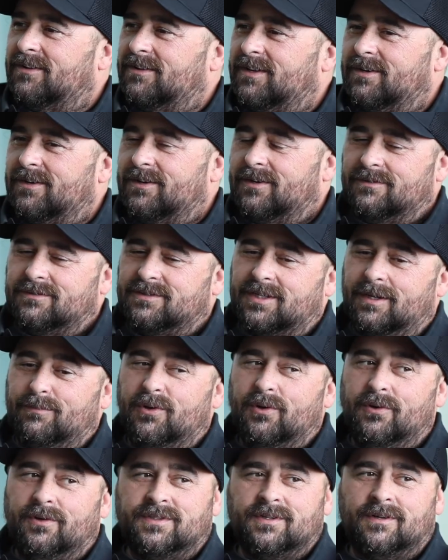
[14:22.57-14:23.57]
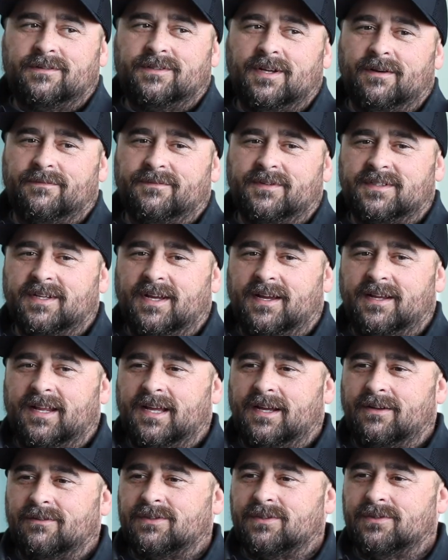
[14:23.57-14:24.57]
you know, some loads are tough to tie
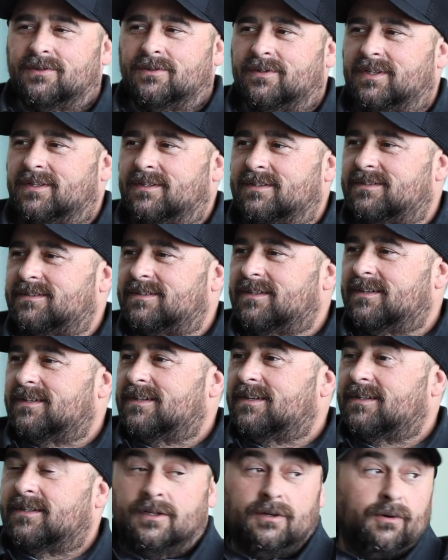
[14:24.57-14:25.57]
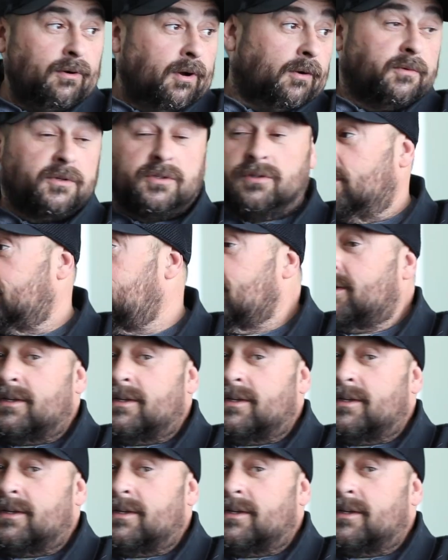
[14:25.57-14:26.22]
down too. You're always looking,